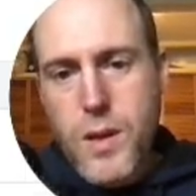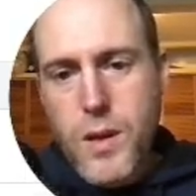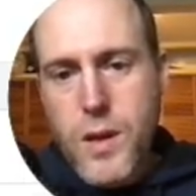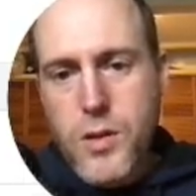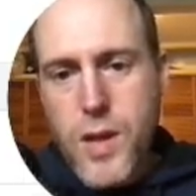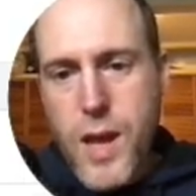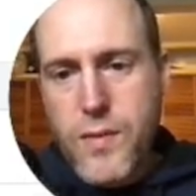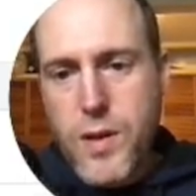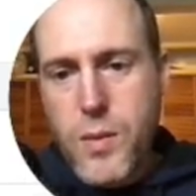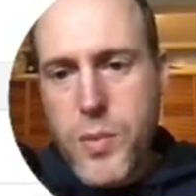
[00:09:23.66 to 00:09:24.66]
It should have a
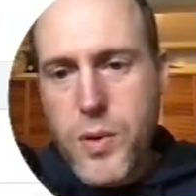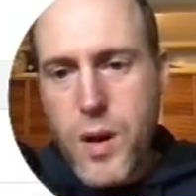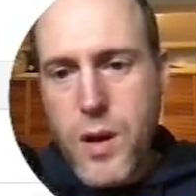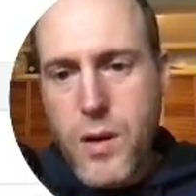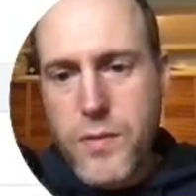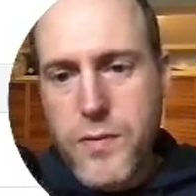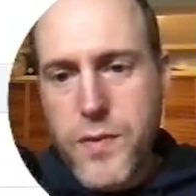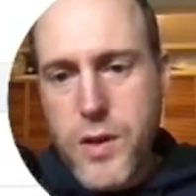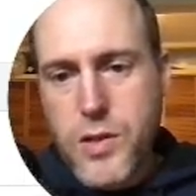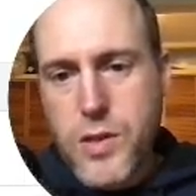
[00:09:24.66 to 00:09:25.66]
number of
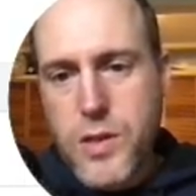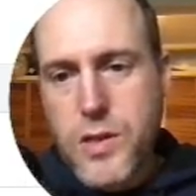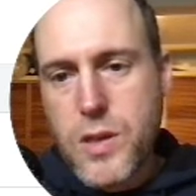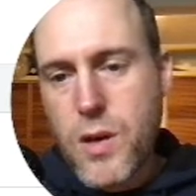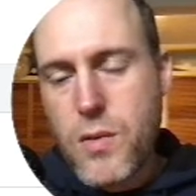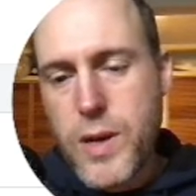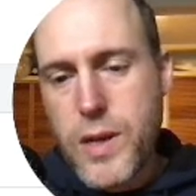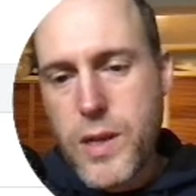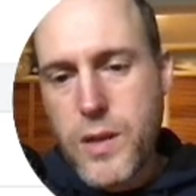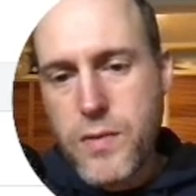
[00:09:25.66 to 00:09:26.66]
functions
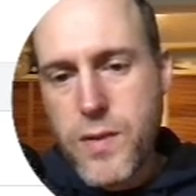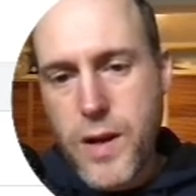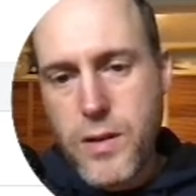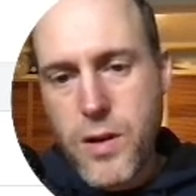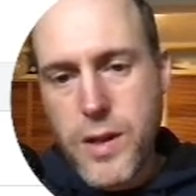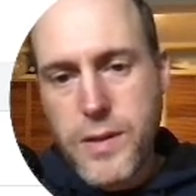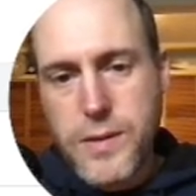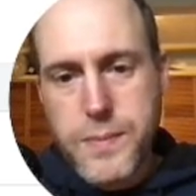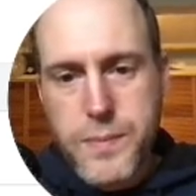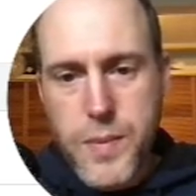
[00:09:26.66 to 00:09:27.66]
already defined on it.
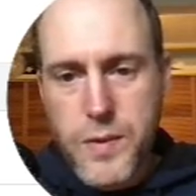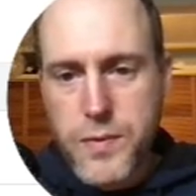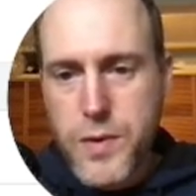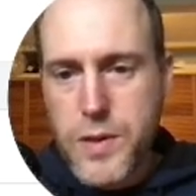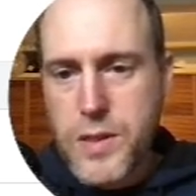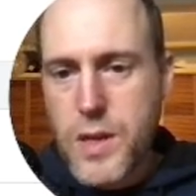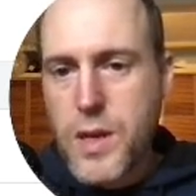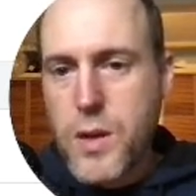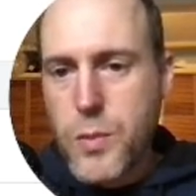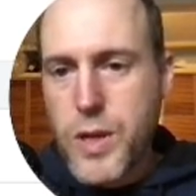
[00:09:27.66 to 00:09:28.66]
But first,
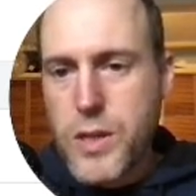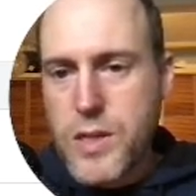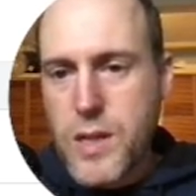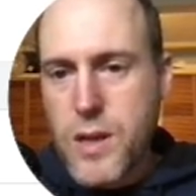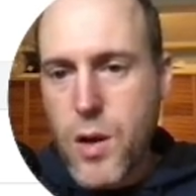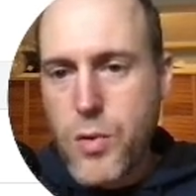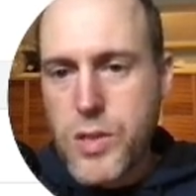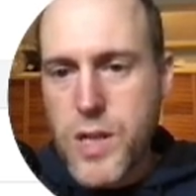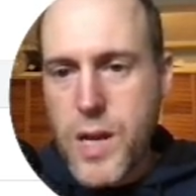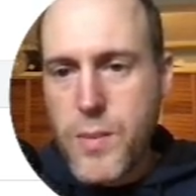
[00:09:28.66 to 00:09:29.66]
we need to set the
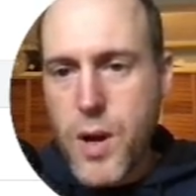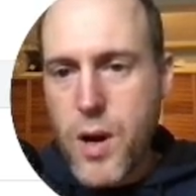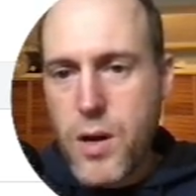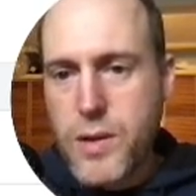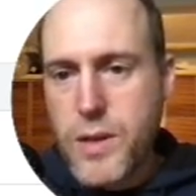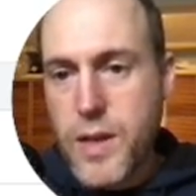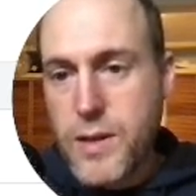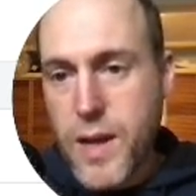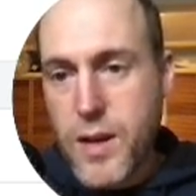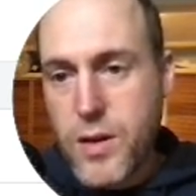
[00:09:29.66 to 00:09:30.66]
host name on the
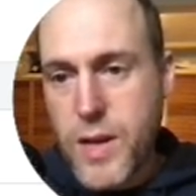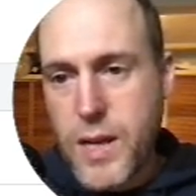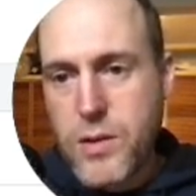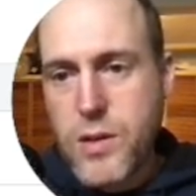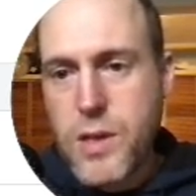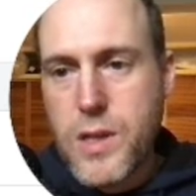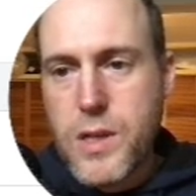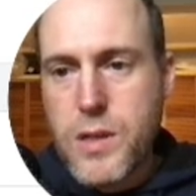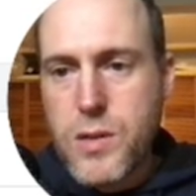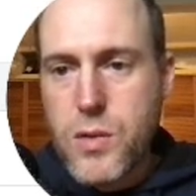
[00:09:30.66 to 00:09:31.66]
entire connector.
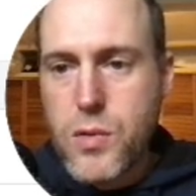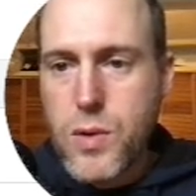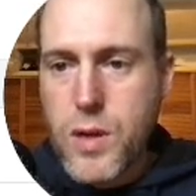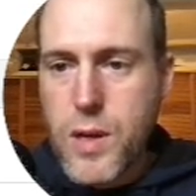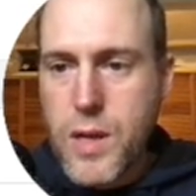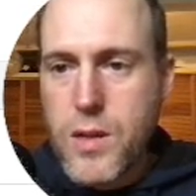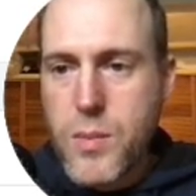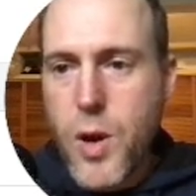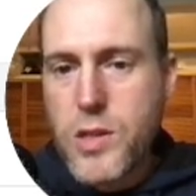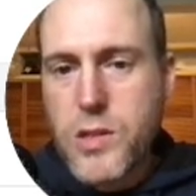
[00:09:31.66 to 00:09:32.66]
So click on the
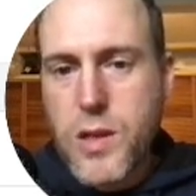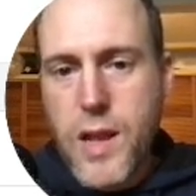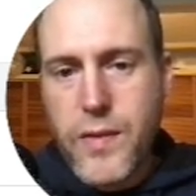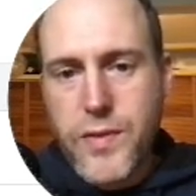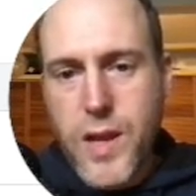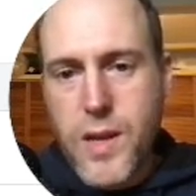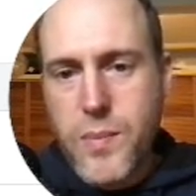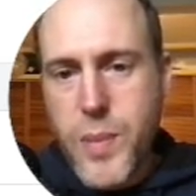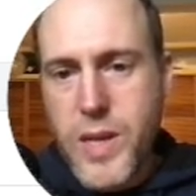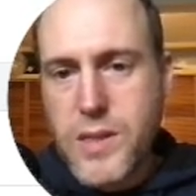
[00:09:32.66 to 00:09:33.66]
box to the left and
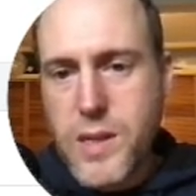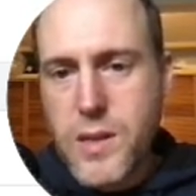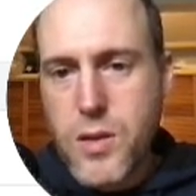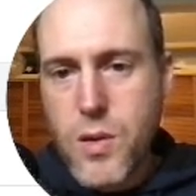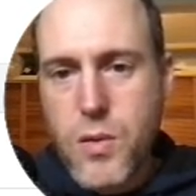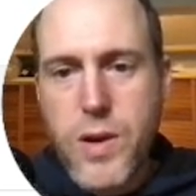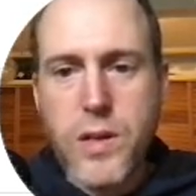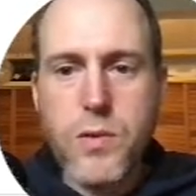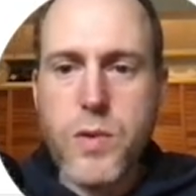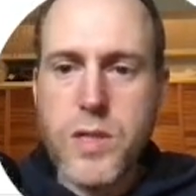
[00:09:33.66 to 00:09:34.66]
paste in the URL
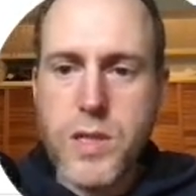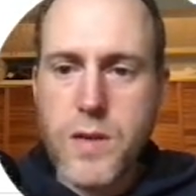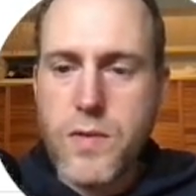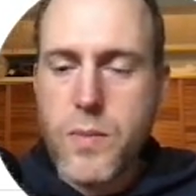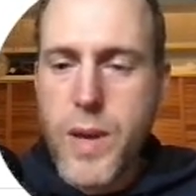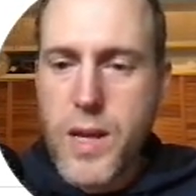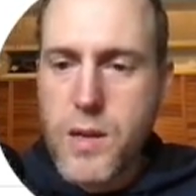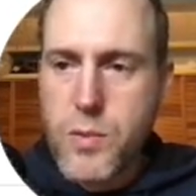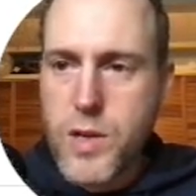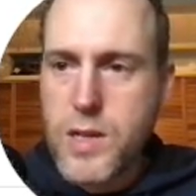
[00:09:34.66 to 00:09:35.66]
you received from
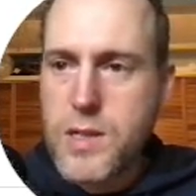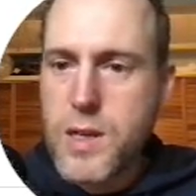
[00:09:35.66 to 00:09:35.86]
AWS